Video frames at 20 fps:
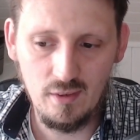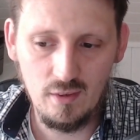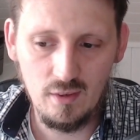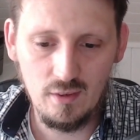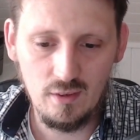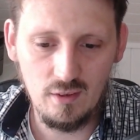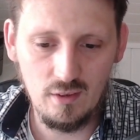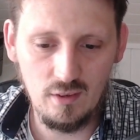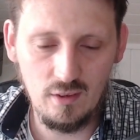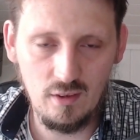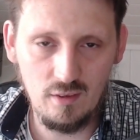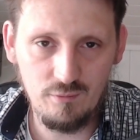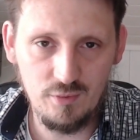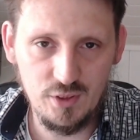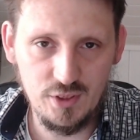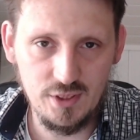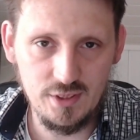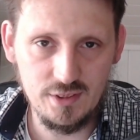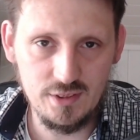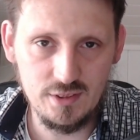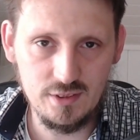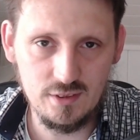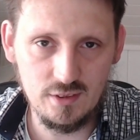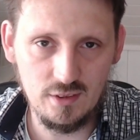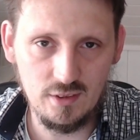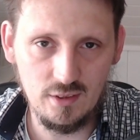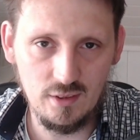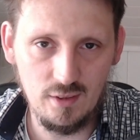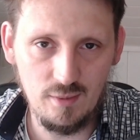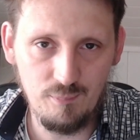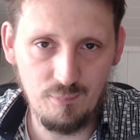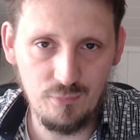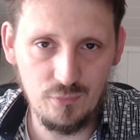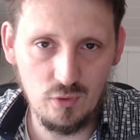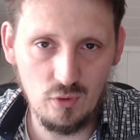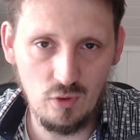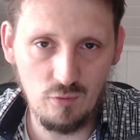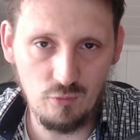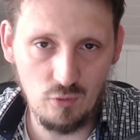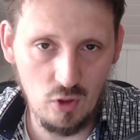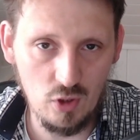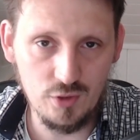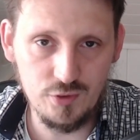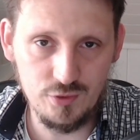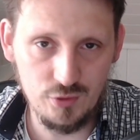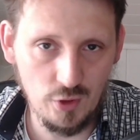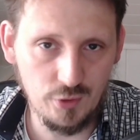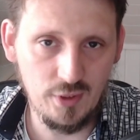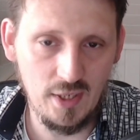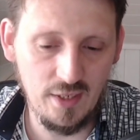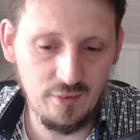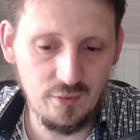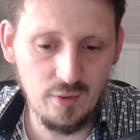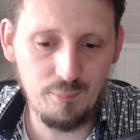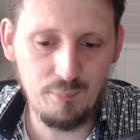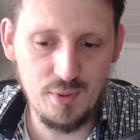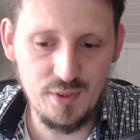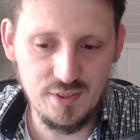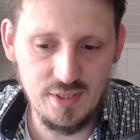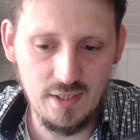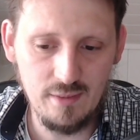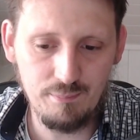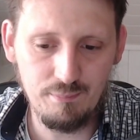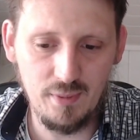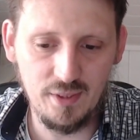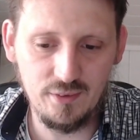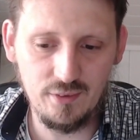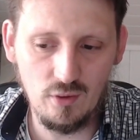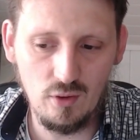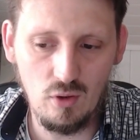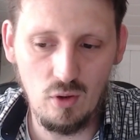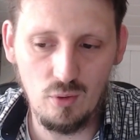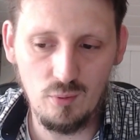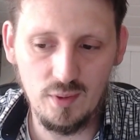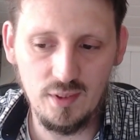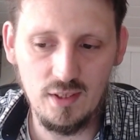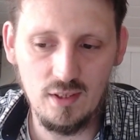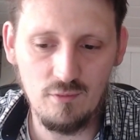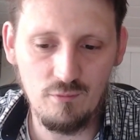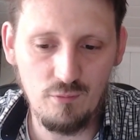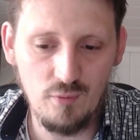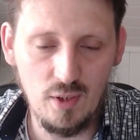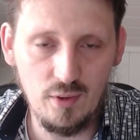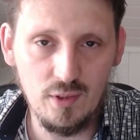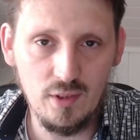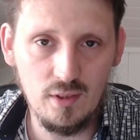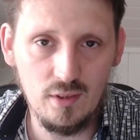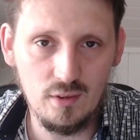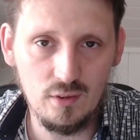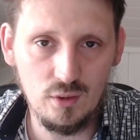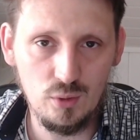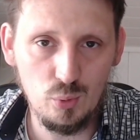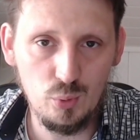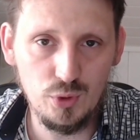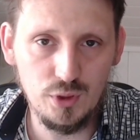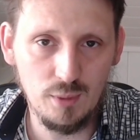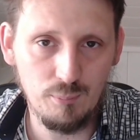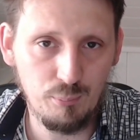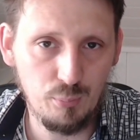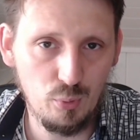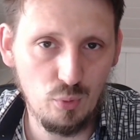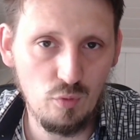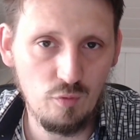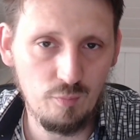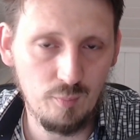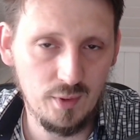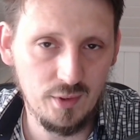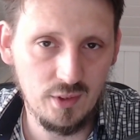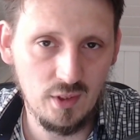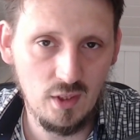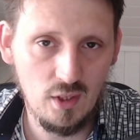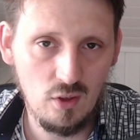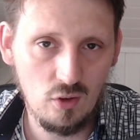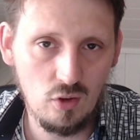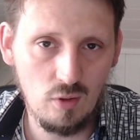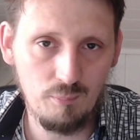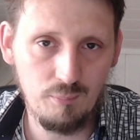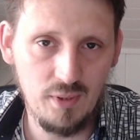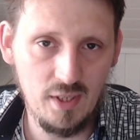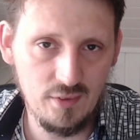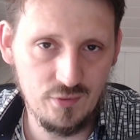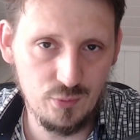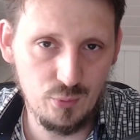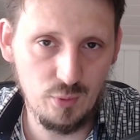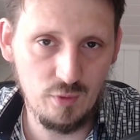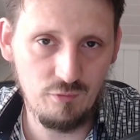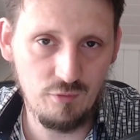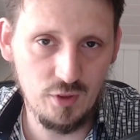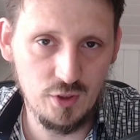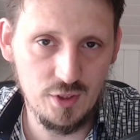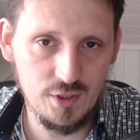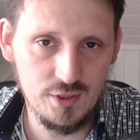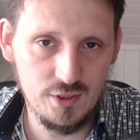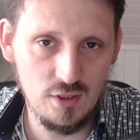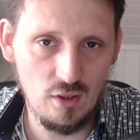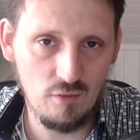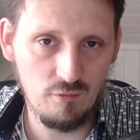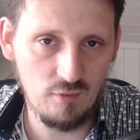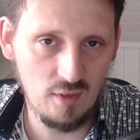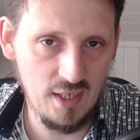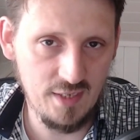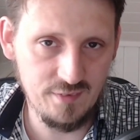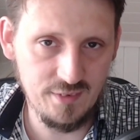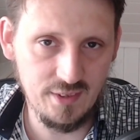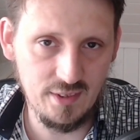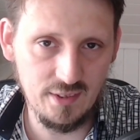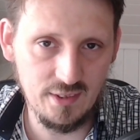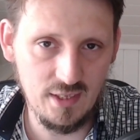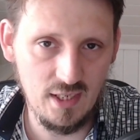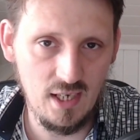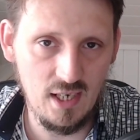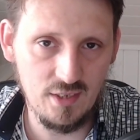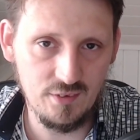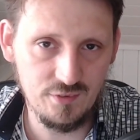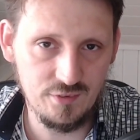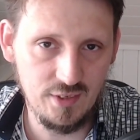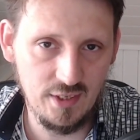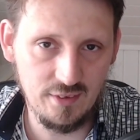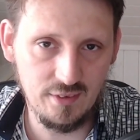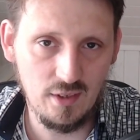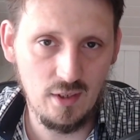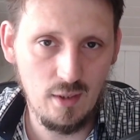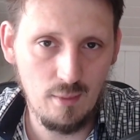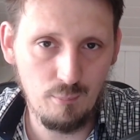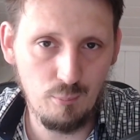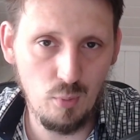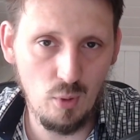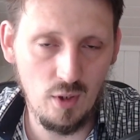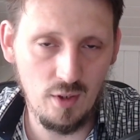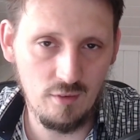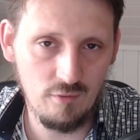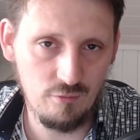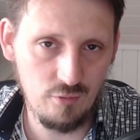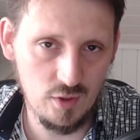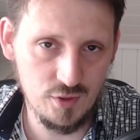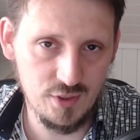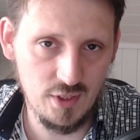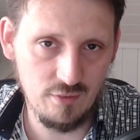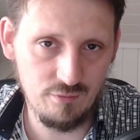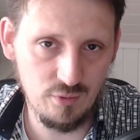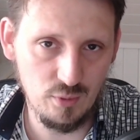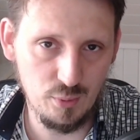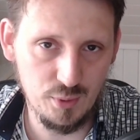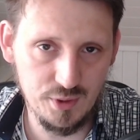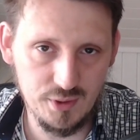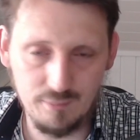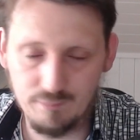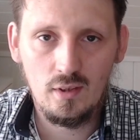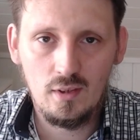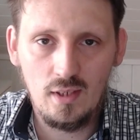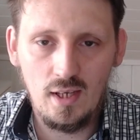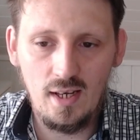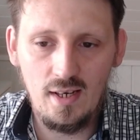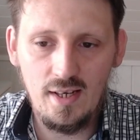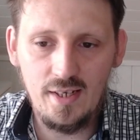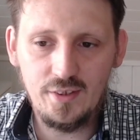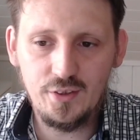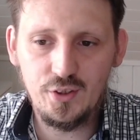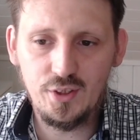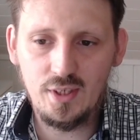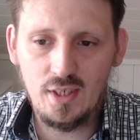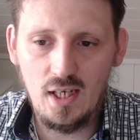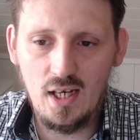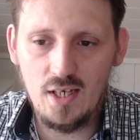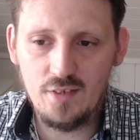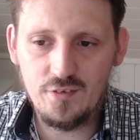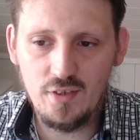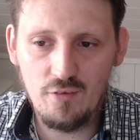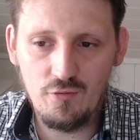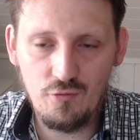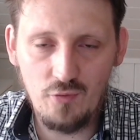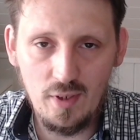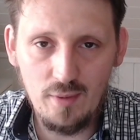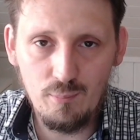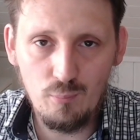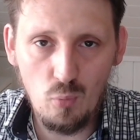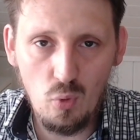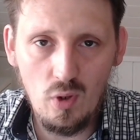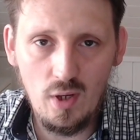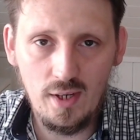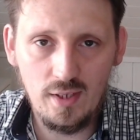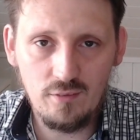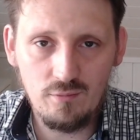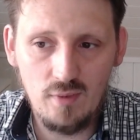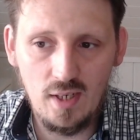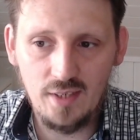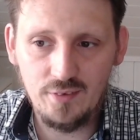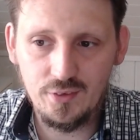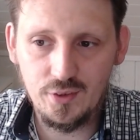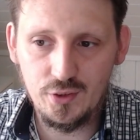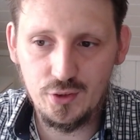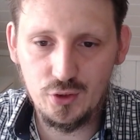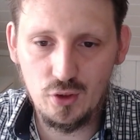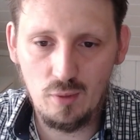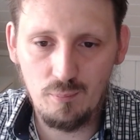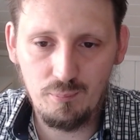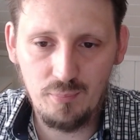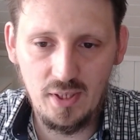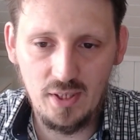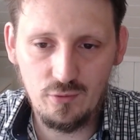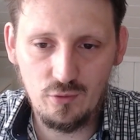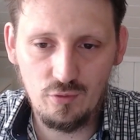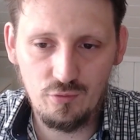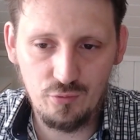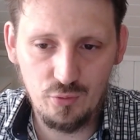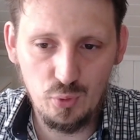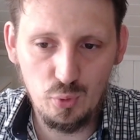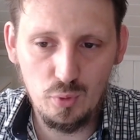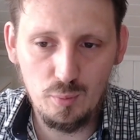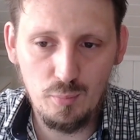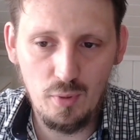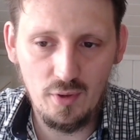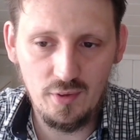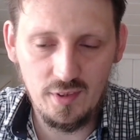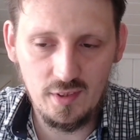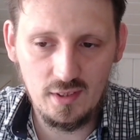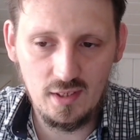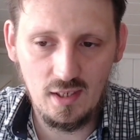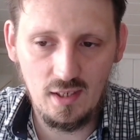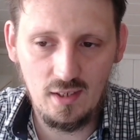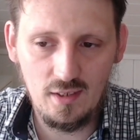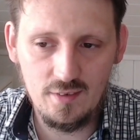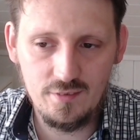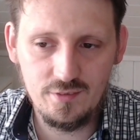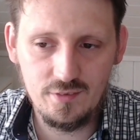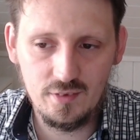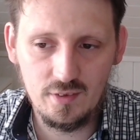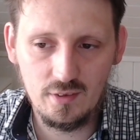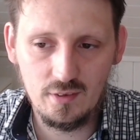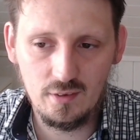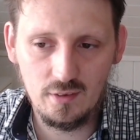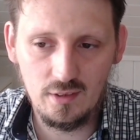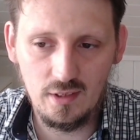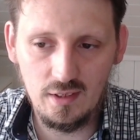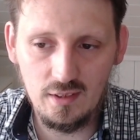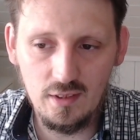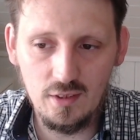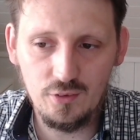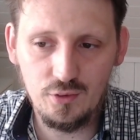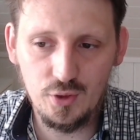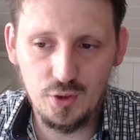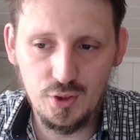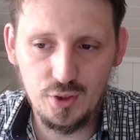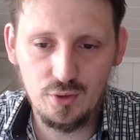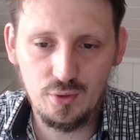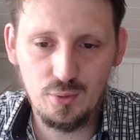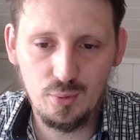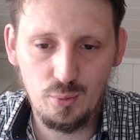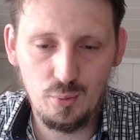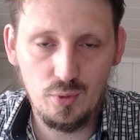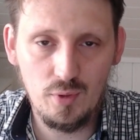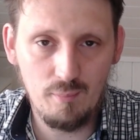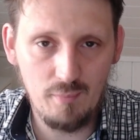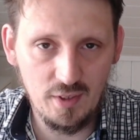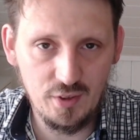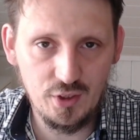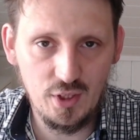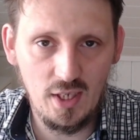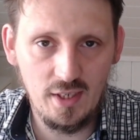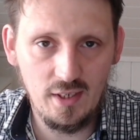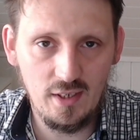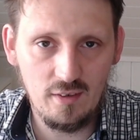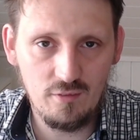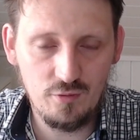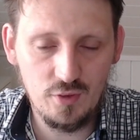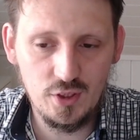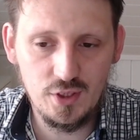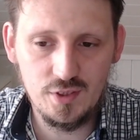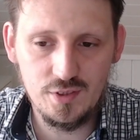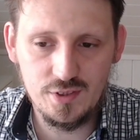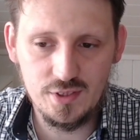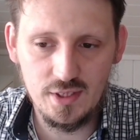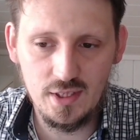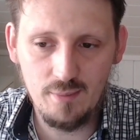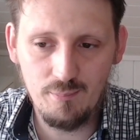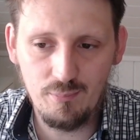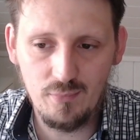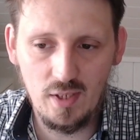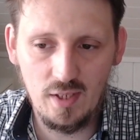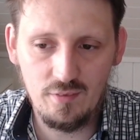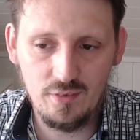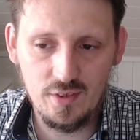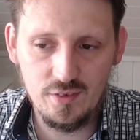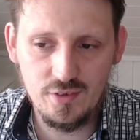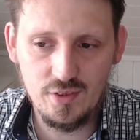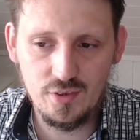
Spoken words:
which is of course not 100%, but already a very huge improvement compared to efficiency of classical cars that burn fossil fuels. Electric cars have one more advantage compared to fuel burning cars, in addition to the much higher efficiency, and this is